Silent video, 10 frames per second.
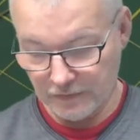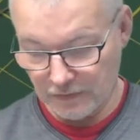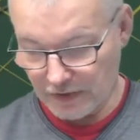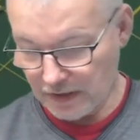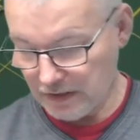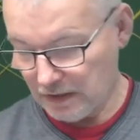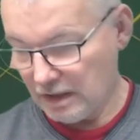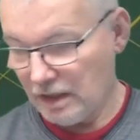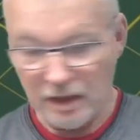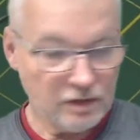Okay,
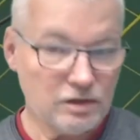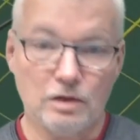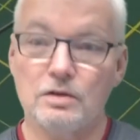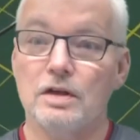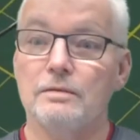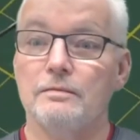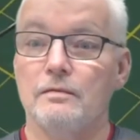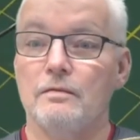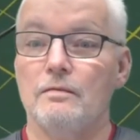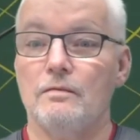so
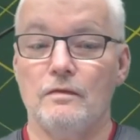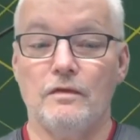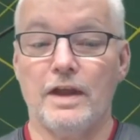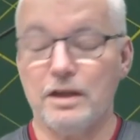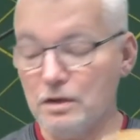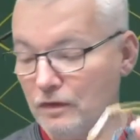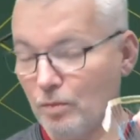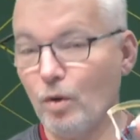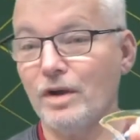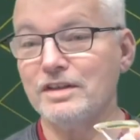thank you for
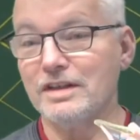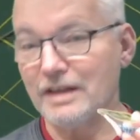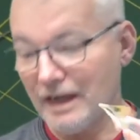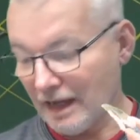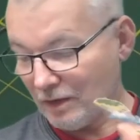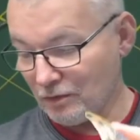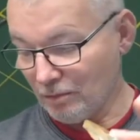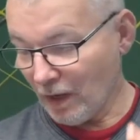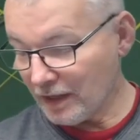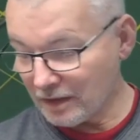pointing that out and
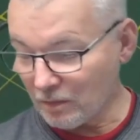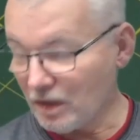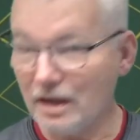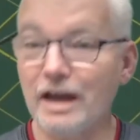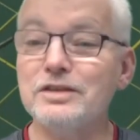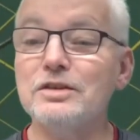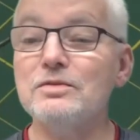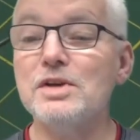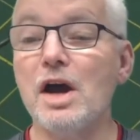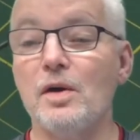reminding me. I do
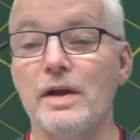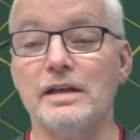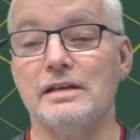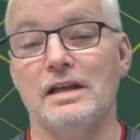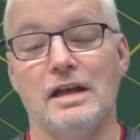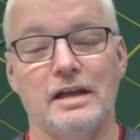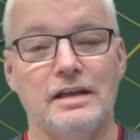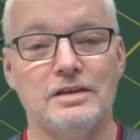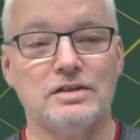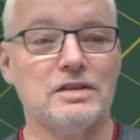know it.
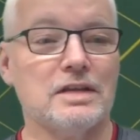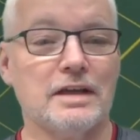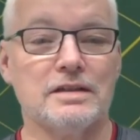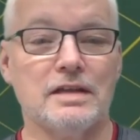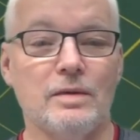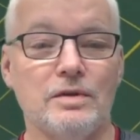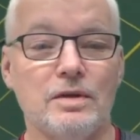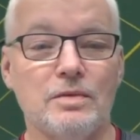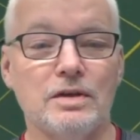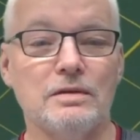It's just like I say, when
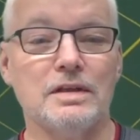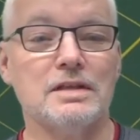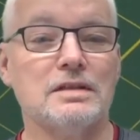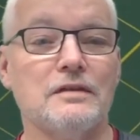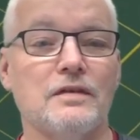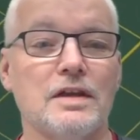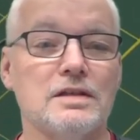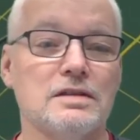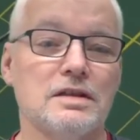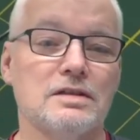you've been doing this stuff for
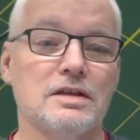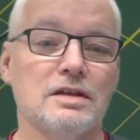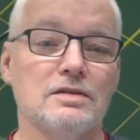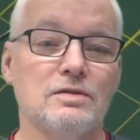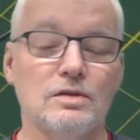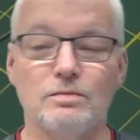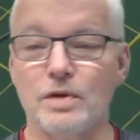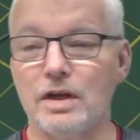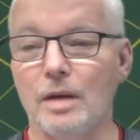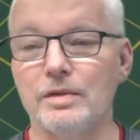years and years and years, you do
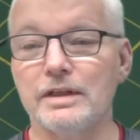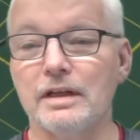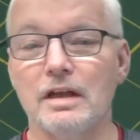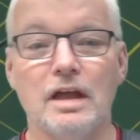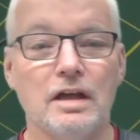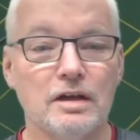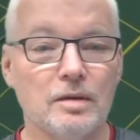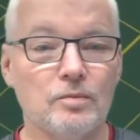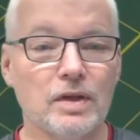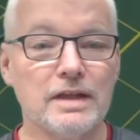become a little
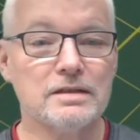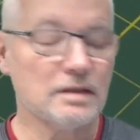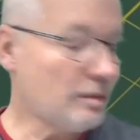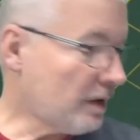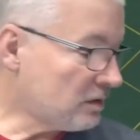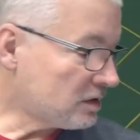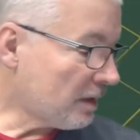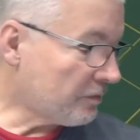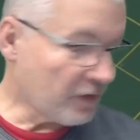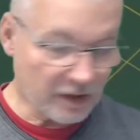complacent about
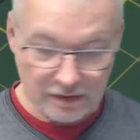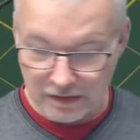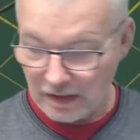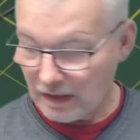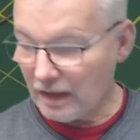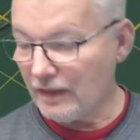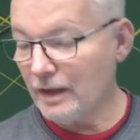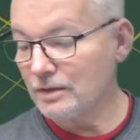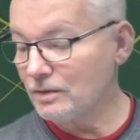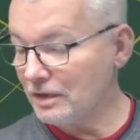some things, and
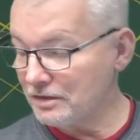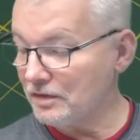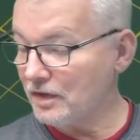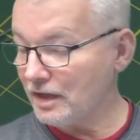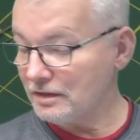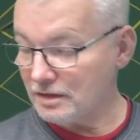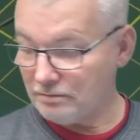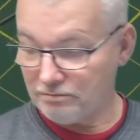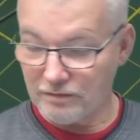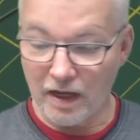that was one of the things
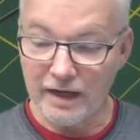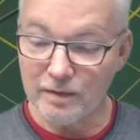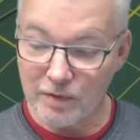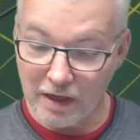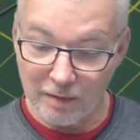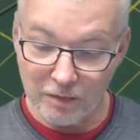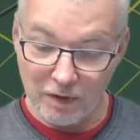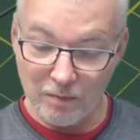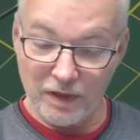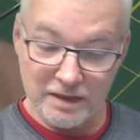that I had become
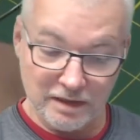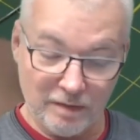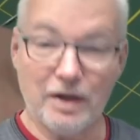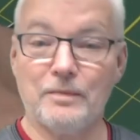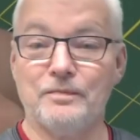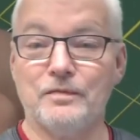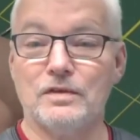complacent about.